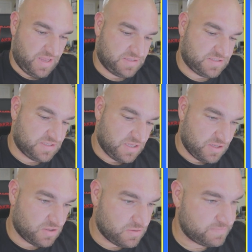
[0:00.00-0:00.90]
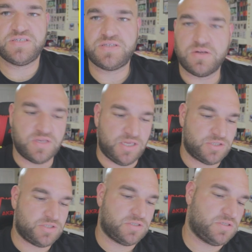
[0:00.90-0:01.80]
it's still
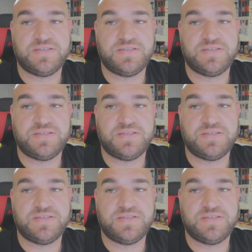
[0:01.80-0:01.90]
niche.